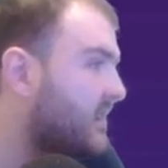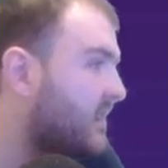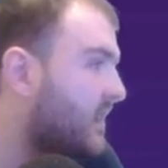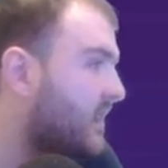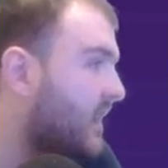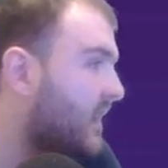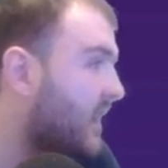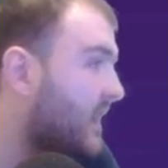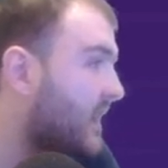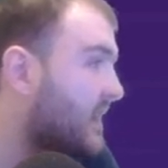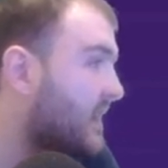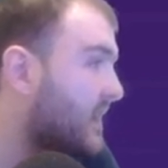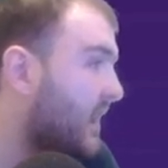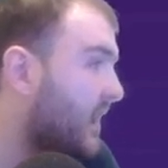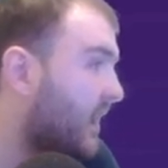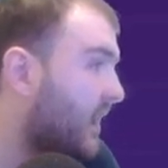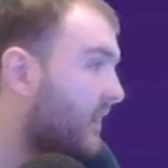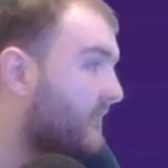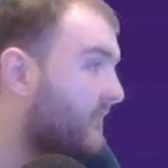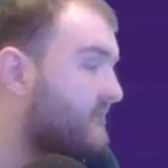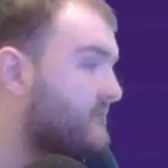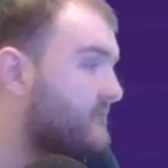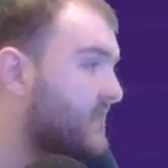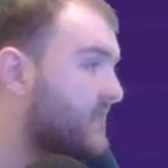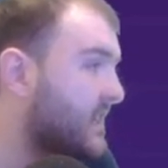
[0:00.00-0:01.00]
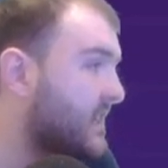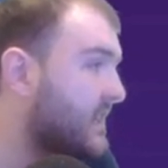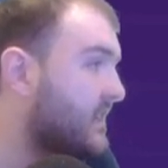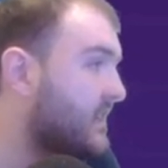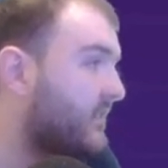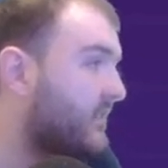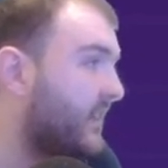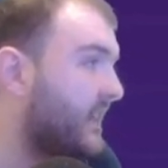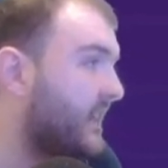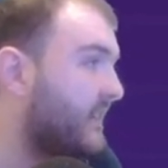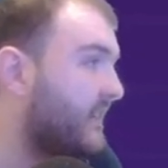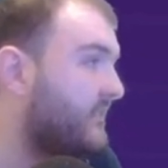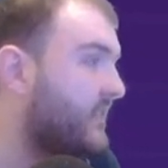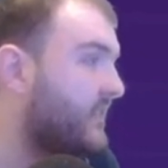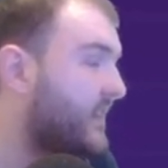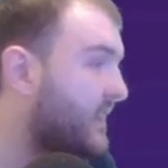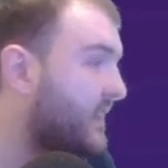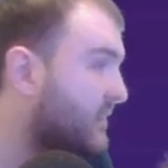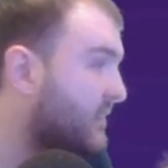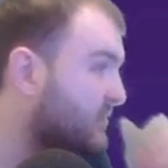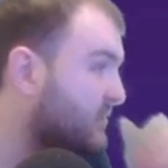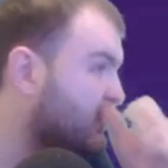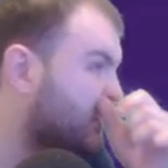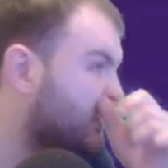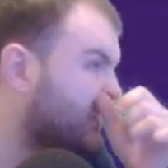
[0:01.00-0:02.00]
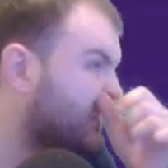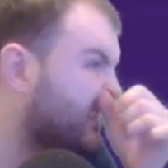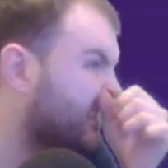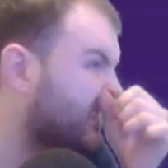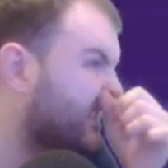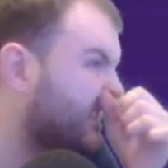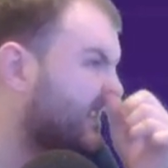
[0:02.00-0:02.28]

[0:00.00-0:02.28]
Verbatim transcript: I can't think of anything else.